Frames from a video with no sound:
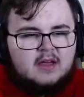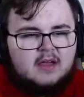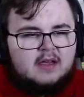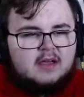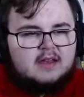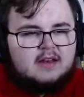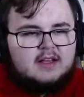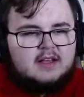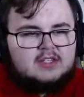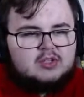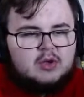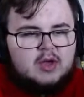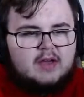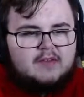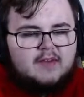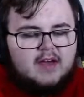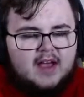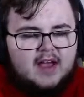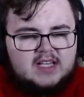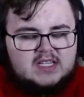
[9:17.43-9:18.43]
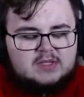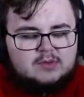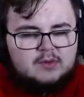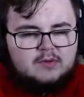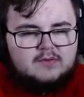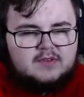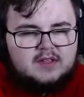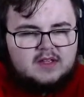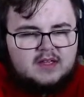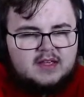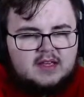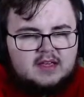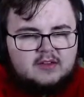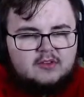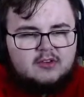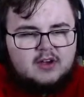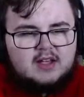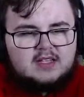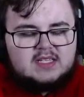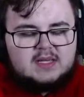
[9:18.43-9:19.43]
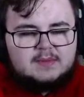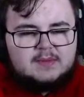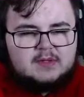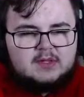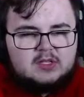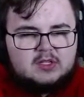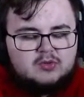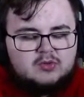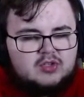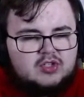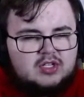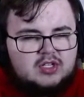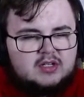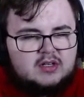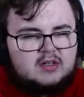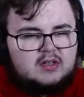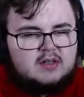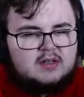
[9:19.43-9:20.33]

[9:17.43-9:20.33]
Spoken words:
Can also have Ice move to hit grass types on the switch in.